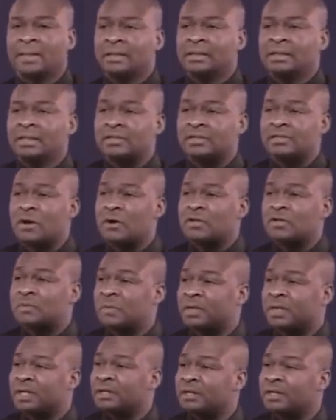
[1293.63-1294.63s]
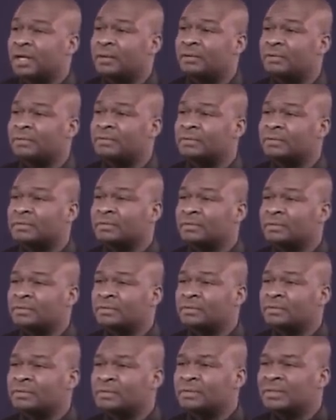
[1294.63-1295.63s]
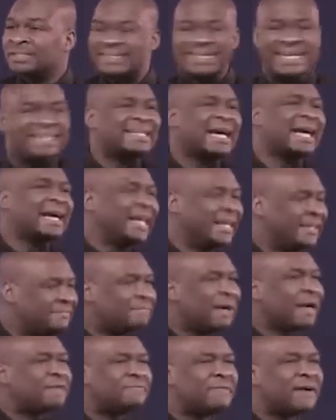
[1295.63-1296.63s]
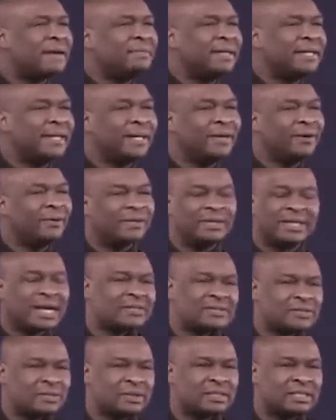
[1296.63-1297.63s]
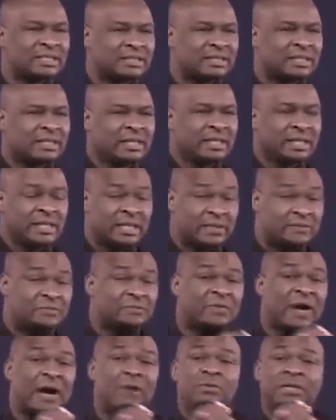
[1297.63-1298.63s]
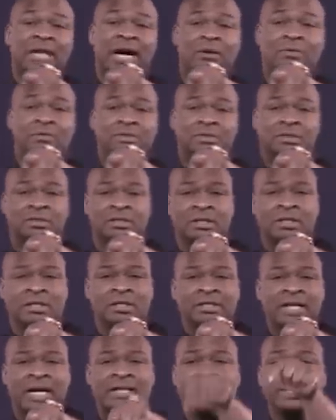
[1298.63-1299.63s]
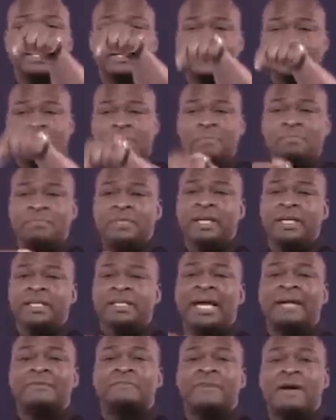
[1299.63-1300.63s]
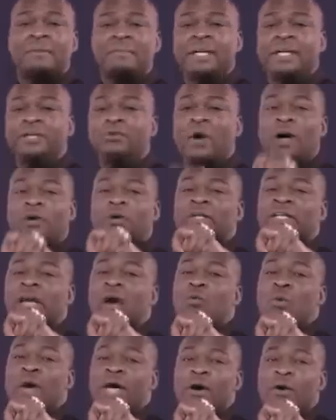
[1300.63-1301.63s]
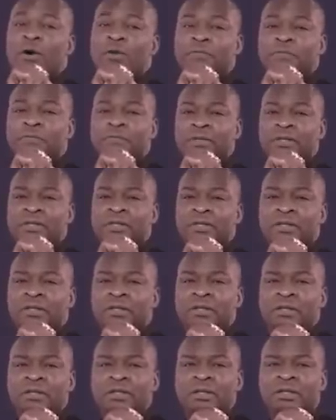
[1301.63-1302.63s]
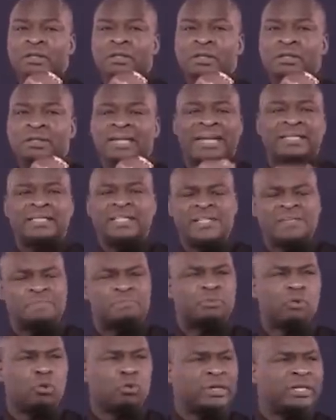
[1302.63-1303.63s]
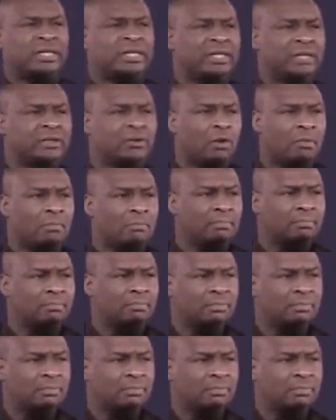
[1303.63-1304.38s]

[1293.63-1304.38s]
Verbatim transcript: Is God speaking now? Satan, leave my family alone. That's not it. He's found out that there is something in that family you are not aware of that is pro-kingdom.